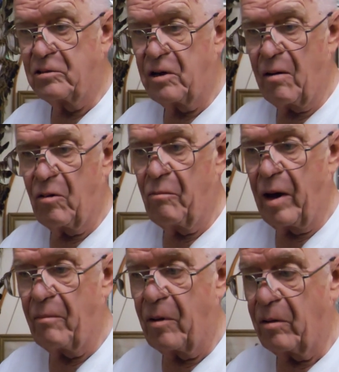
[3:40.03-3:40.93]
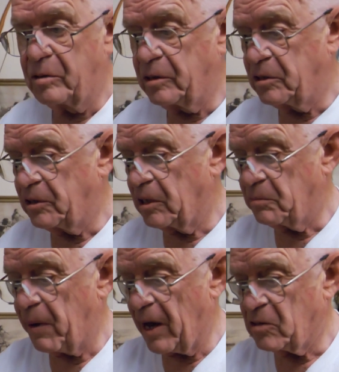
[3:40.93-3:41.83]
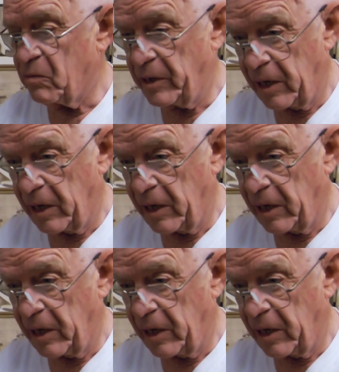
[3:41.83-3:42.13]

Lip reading: a tribal member, she's since passed away,